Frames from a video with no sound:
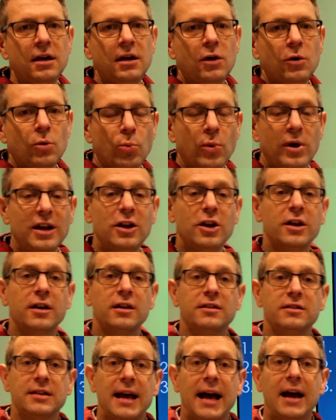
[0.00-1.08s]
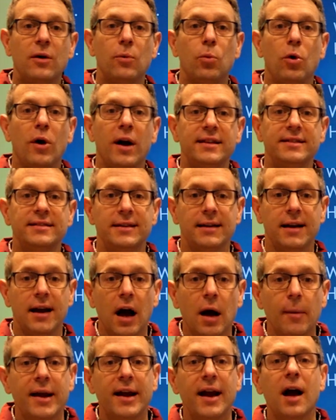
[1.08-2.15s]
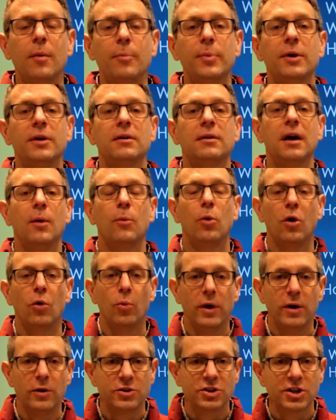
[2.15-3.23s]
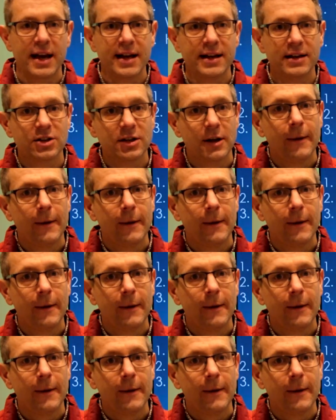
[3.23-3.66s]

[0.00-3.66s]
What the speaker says: We looked at what is coming up and what will change,